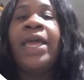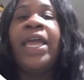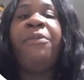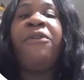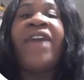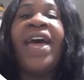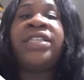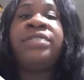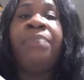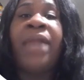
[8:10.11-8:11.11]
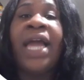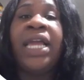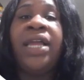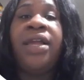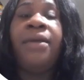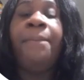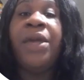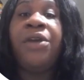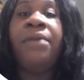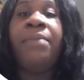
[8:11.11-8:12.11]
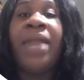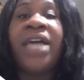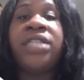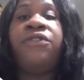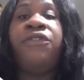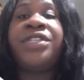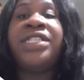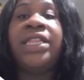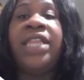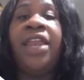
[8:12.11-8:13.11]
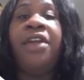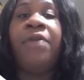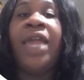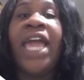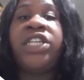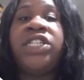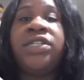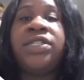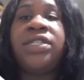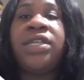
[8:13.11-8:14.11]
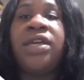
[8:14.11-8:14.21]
It provides building blocks for synthetic reactions.